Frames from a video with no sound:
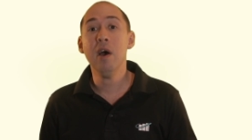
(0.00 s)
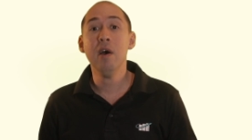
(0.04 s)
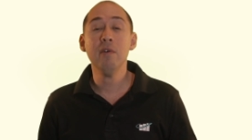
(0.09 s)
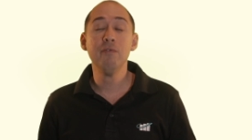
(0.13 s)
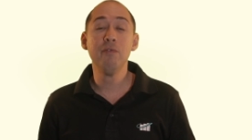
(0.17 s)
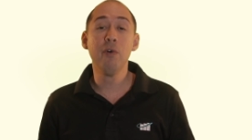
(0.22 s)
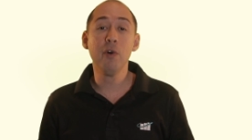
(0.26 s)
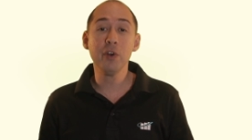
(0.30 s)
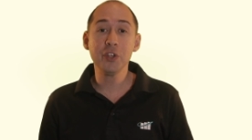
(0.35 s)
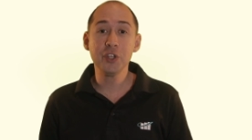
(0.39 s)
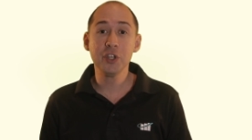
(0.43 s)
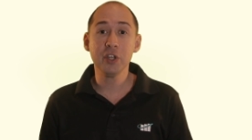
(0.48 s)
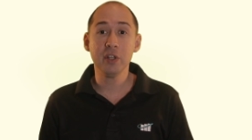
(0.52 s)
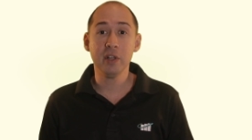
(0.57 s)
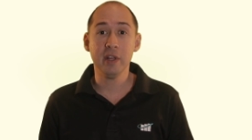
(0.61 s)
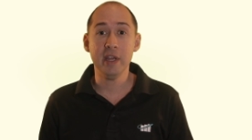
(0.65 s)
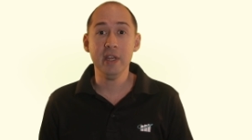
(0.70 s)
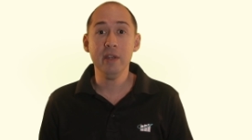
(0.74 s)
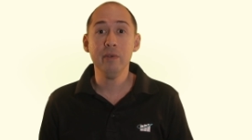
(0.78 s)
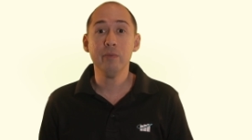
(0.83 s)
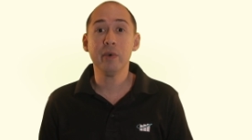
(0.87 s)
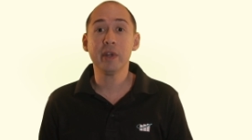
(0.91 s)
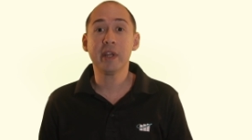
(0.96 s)

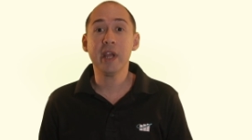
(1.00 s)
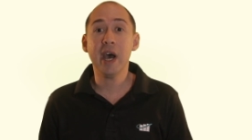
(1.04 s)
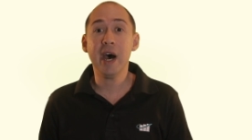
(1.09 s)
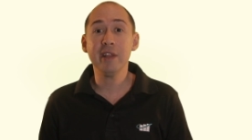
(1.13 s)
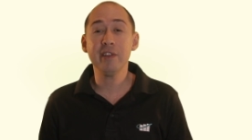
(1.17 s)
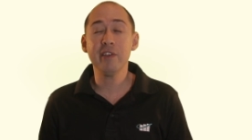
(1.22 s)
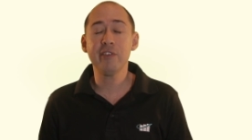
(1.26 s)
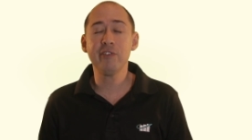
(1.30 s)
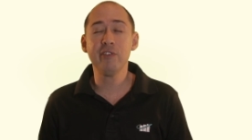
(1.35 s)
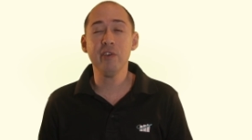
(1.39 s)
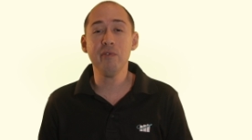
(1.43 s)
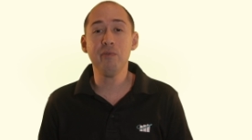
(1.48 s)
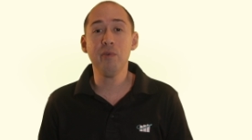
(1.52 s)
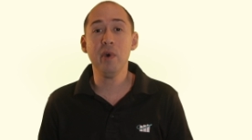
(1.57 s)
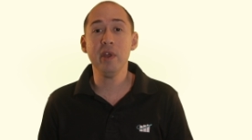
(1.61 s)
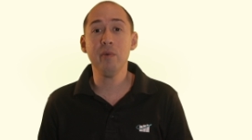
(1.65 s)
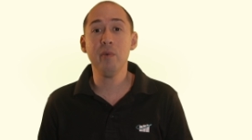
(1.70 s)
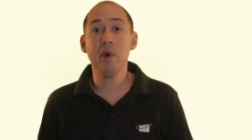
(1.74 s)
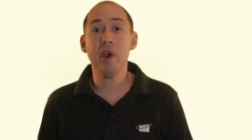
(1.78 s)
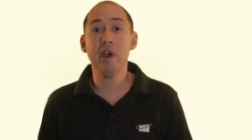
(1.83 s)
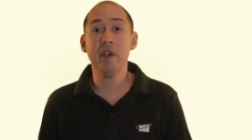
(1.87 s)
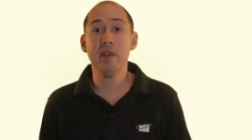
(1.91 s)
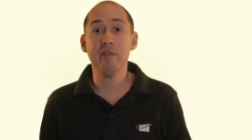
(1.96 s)
Fortunately, regardless of
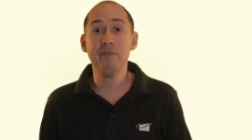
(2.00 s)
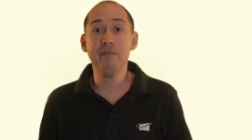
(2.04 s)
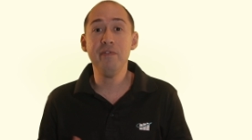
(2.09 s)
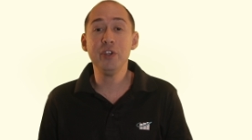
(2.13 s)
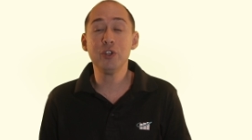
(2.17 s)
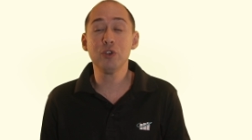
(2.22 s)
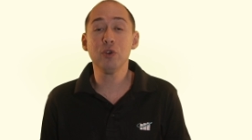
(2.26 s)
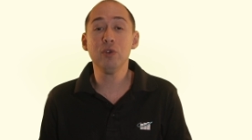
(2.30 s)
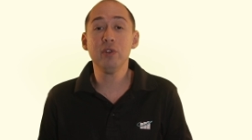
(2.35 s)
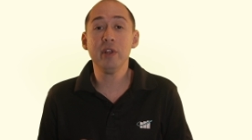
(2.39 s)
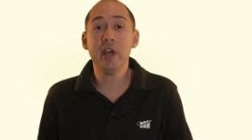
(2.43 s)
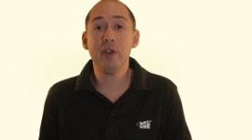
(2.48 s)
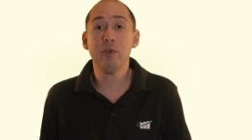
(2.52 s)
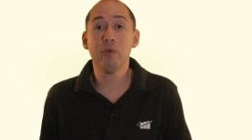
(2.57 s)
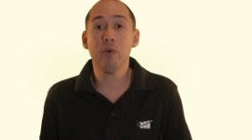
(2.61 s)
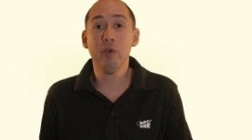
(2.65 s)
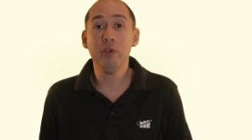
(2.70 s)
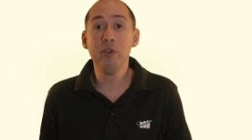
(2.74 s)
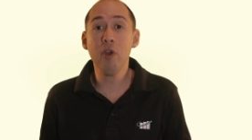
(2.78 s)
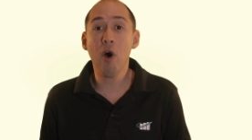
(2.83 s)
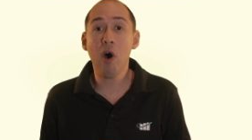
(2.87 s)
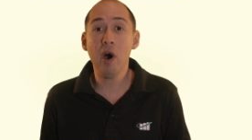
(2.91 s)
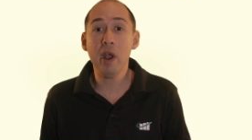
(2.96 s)
whether we're an official leader
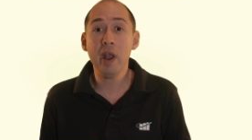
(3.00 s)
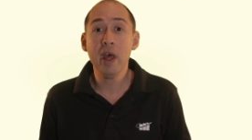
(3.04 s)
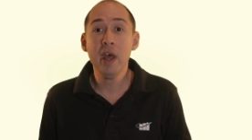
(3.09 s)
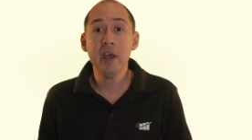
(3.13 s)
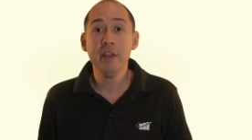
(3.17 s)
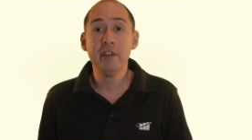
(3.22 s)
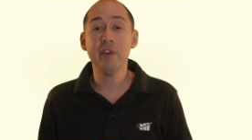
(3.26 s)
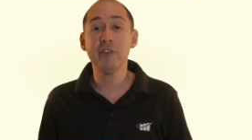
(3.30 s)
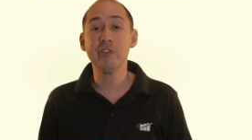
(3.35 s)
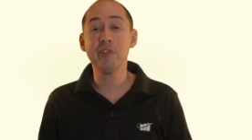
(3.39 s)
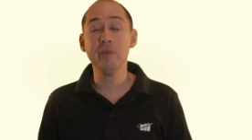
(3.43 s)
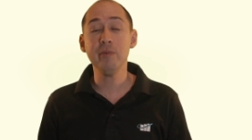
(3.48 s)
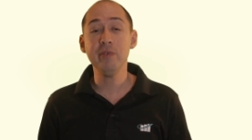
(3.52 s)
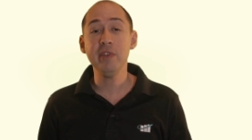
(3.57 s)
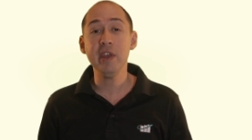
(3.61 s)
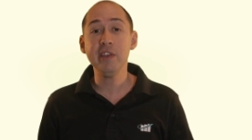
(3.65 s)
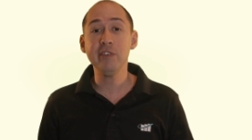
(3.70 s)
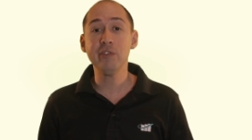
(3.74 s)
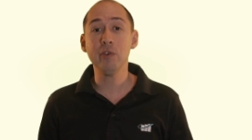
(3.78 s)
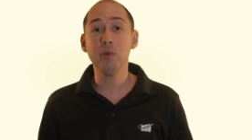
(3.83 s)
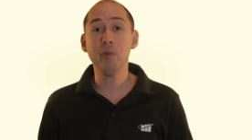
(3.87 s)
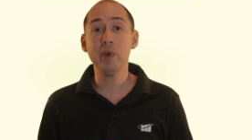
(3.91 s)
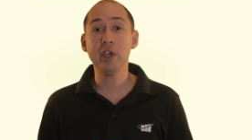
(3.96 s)
or not, there are some
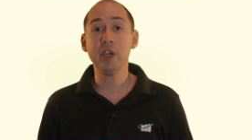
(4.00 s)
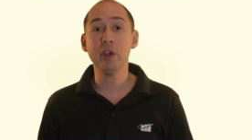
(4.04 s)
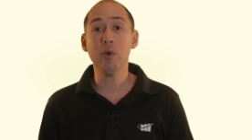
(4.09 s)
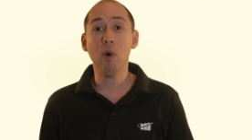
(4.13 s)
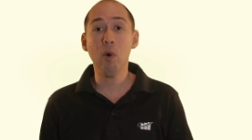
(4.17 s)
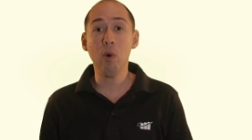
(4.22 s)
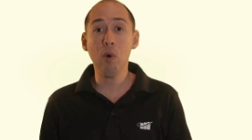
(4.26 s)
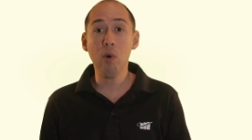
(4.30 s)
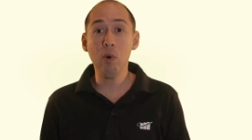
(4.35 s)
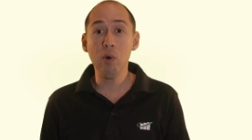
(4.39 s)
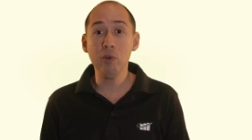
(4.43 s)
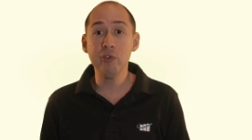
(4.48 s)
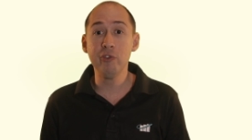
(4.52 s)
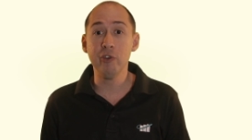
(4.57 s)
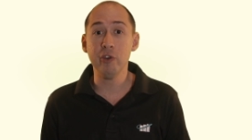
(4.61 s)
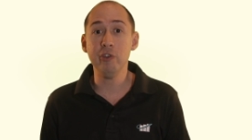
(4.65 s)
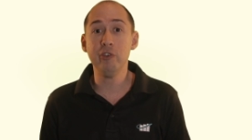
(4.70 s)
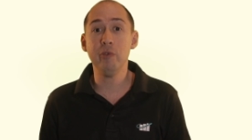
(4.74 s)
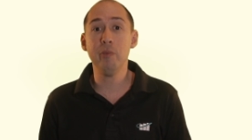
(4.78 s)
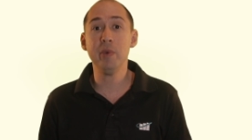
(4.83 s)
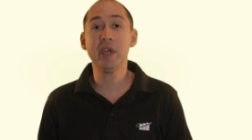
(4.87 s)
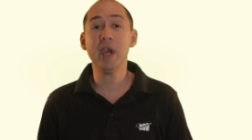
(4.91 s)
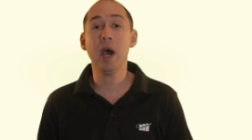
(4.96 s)
things that we can all
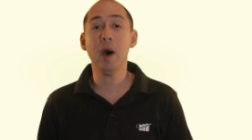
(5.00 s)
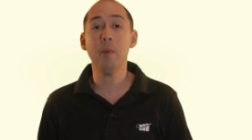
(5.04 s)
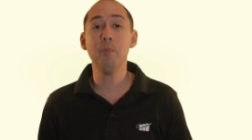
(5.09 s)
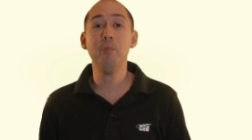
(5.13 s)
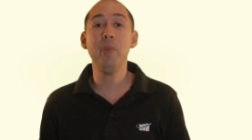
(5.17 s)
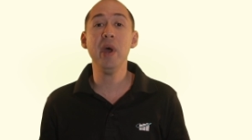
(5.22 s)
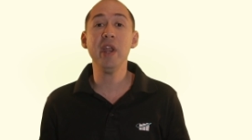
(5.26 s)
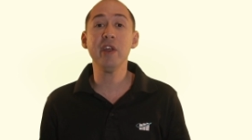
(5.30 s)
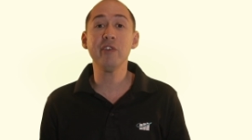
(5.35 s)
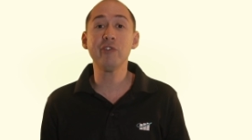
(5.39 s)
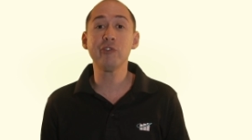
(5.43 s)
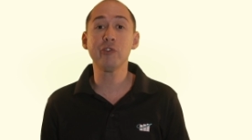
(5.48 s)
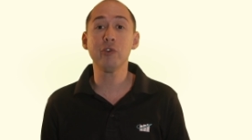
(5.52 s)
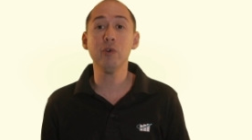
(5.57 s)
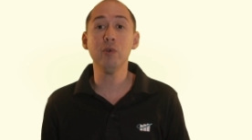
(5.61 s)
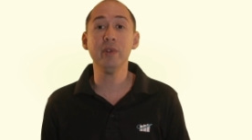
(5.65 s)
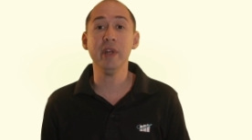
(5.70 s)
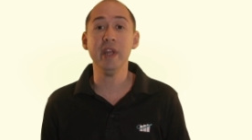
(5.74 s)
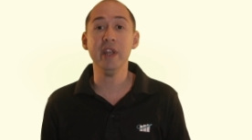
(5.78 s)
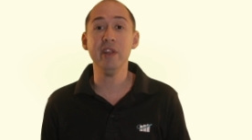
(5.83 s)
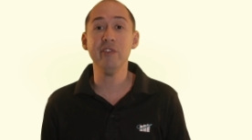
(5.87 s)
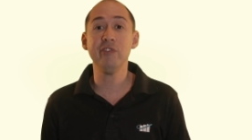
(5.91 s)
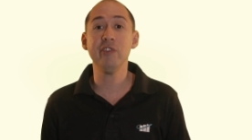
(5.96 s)
do to become better school
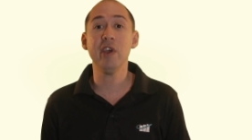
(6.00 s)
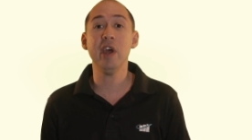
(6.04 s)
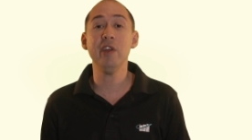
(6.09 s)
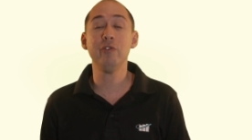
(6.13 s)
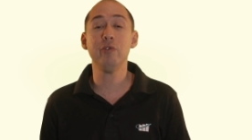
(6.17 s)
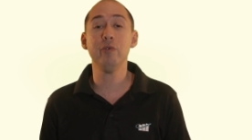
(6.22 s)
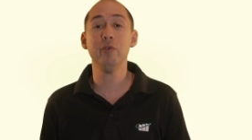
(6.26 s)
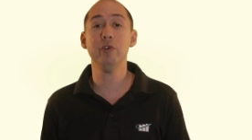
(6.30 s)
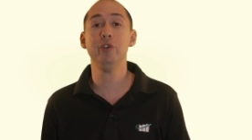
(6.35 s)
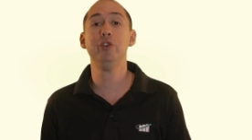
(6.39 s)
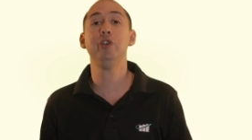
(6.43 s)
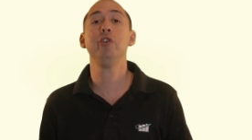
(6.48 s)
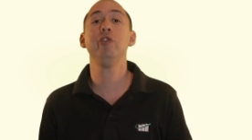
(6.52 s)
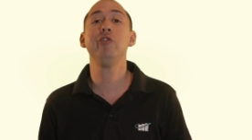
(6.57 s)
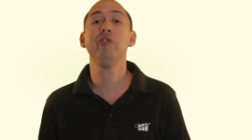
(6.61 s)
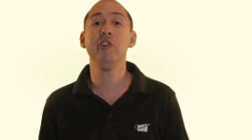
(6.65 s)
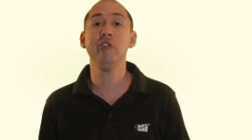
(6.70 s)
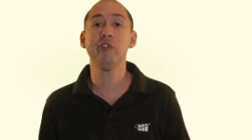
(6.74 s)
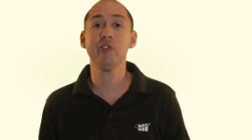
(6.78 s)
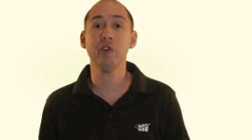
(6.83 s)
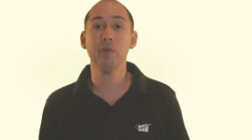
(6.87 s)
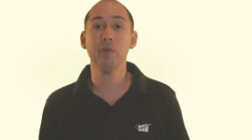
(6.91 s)
leaders and to reduce this